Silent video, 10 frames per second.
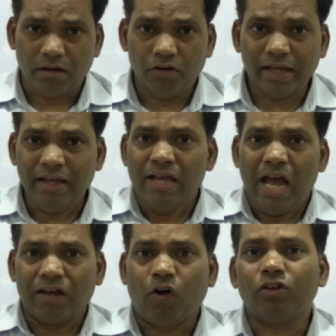okay,
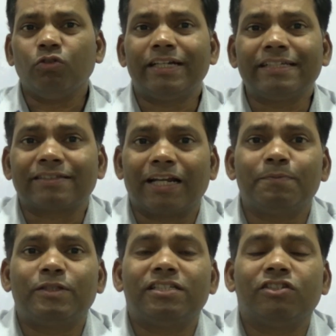I want to
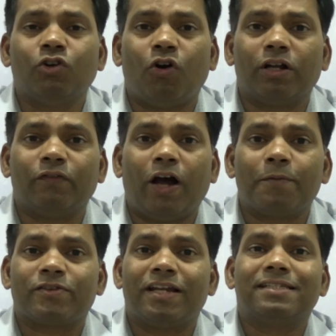describe this geography
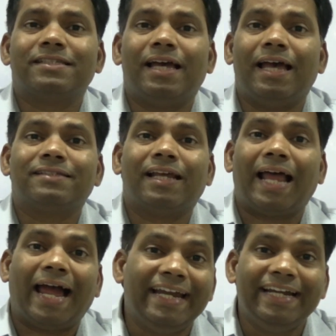option as an
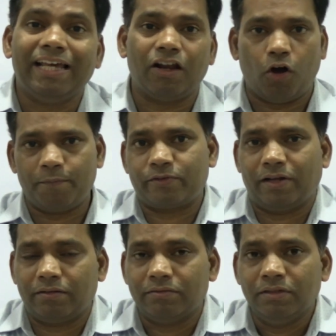ideal
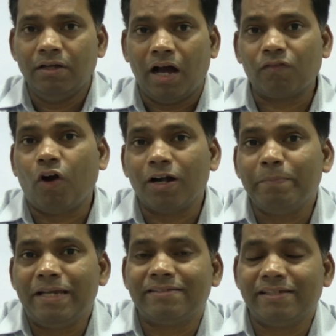optional. On what
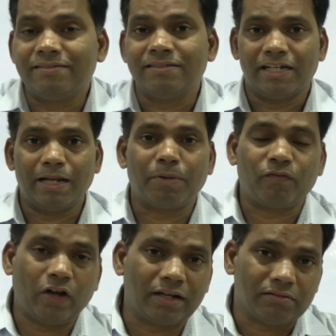basis? Number
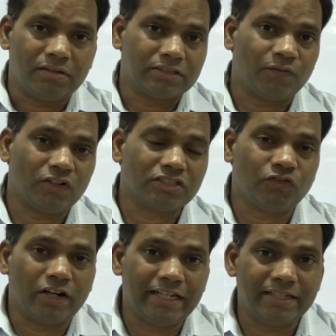one, the first
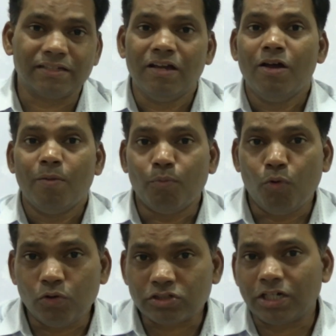one is,
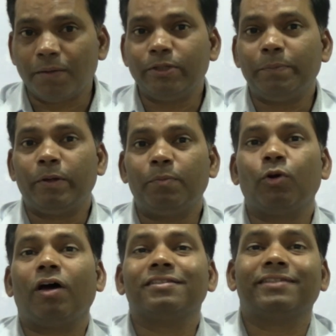most of the
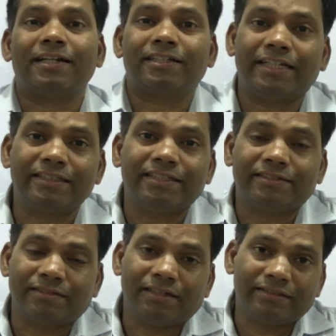people are selecting
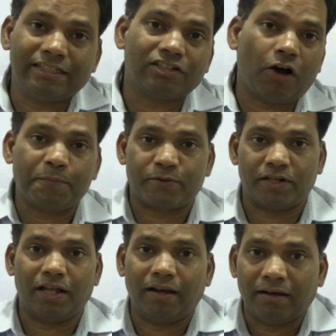this
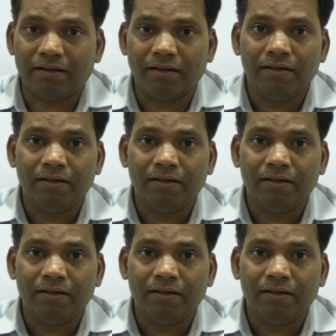optional.